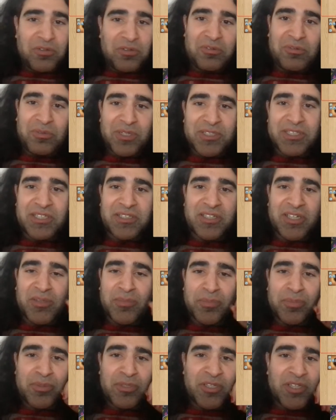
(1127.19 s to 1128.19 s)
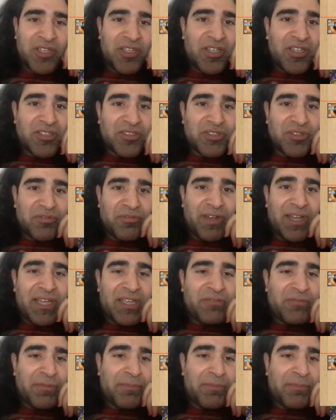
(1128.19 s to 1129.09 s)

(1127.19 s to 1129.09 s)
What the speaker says: working up to 5.